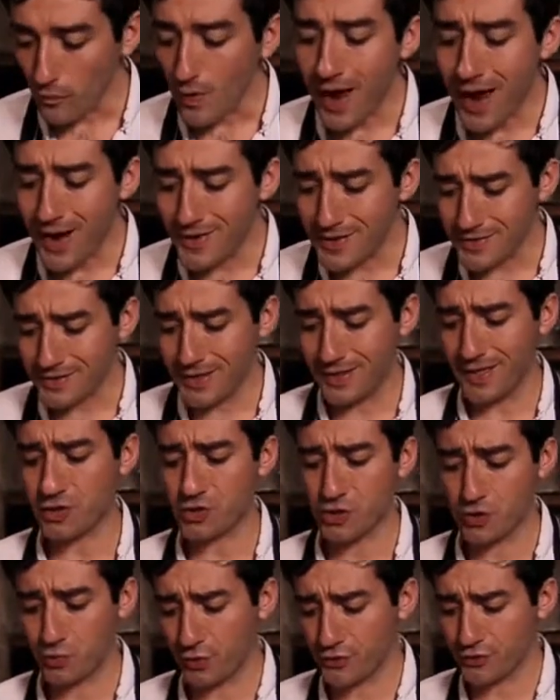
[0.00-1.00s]
and it's
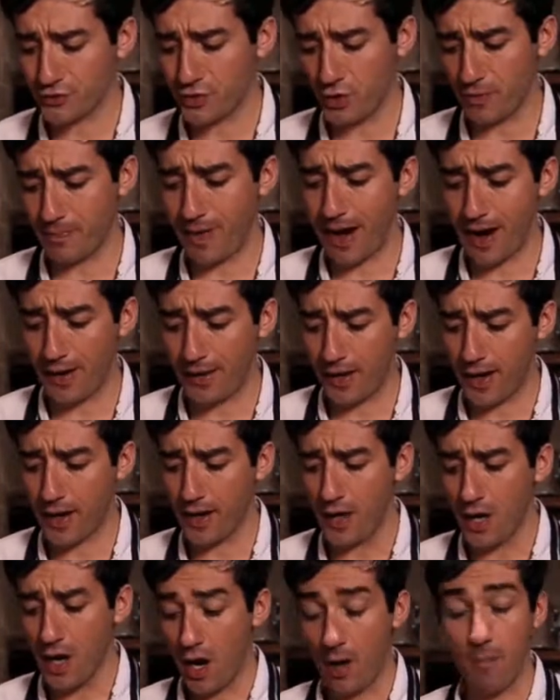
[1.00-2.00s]
delicious. What's good about it,
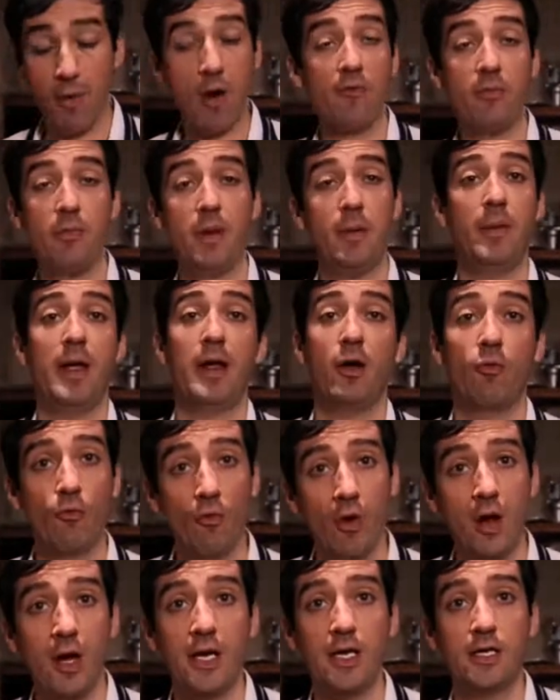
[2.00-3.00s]
apart from it being a
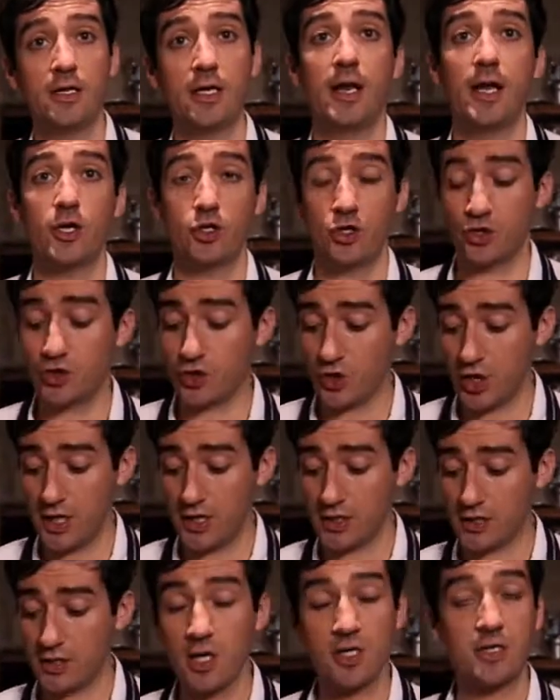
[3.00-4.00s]
really delicious
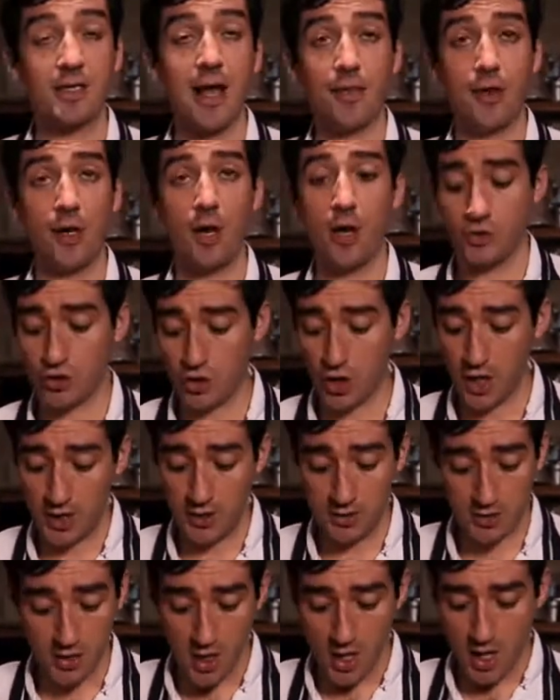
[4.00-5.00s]
cheese, standalone
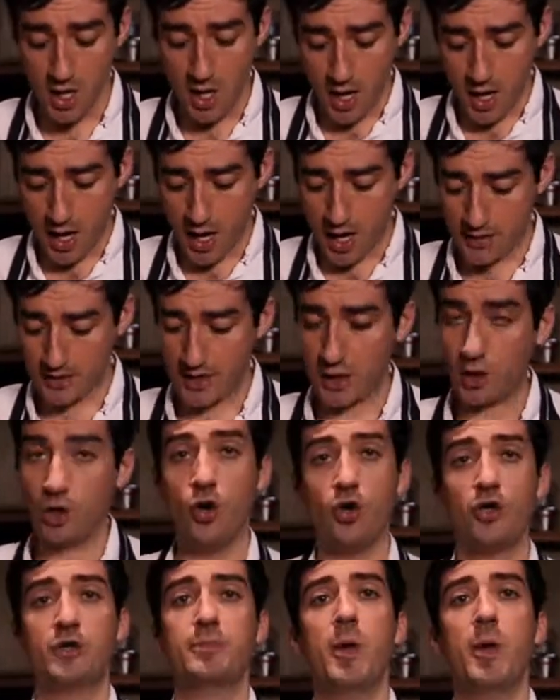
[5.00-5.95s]
cheese, is it cooks